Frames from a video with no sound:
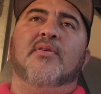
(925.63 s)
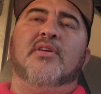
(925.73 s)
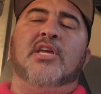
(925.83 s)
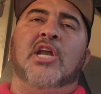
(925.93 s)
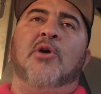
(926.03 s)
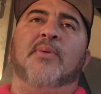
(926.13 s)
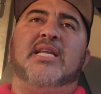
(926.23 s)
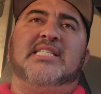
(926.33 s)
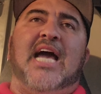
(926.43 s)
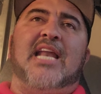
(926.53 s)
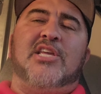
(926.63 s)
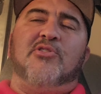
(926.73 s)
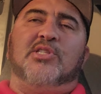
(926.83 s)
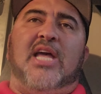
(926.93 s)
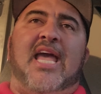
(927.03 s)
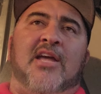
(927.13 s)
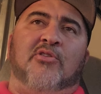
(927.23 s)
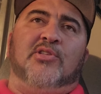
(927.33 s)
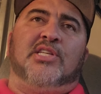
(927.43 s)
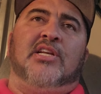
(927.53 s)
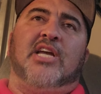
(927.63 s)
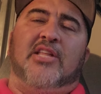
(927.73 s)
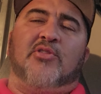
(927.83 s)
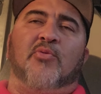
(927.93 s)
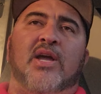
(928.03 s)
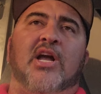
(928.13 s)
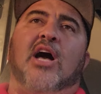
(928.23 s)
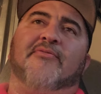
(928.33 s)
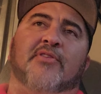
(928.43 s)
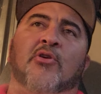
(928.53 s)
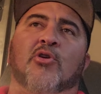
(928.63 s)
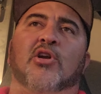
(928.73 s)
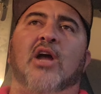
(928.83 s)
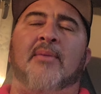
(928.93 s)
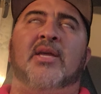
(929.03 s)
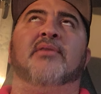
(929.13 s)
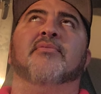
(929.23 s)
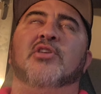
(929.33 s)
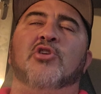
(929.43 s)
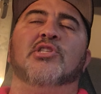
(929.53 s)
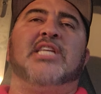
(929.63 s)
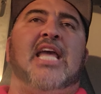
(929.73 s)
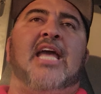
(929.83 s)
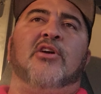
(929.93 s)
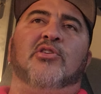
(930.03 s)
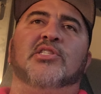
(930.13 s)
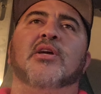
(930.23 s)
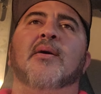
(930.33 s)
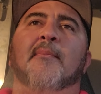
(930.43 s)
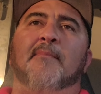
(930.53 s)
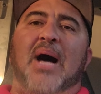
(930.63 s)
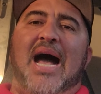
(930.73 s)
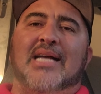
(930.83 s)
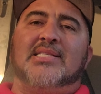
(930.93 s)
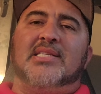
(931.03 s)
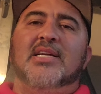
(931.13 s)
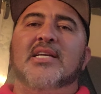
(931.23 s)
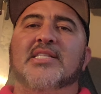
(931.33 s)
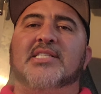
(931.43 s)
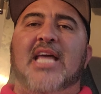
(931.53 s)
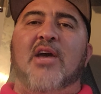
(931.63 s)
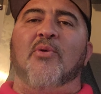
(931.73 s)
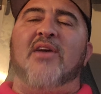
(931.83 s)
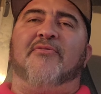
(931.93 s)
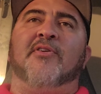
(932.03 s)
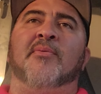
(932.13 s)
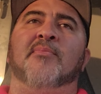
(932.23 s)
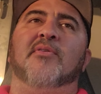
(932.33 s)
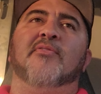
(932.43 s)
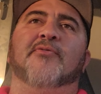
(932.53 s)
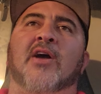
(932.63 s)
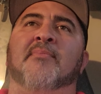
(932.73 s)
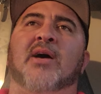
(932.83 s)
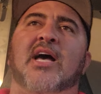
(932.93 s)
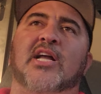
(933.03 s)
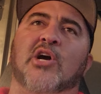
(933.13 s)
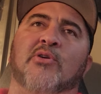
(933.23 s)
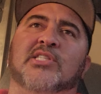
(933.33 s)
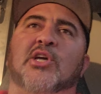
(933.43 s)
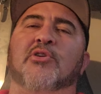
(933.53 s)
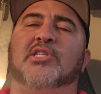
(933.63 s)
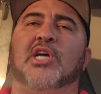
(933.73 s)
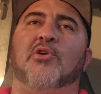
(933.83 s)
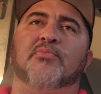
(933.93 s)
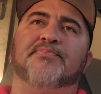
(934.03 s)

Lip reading: You know, but he's got to use the angles and cut the ring off in order. I mean, use the angles, box, stay away from going toe-to-toe.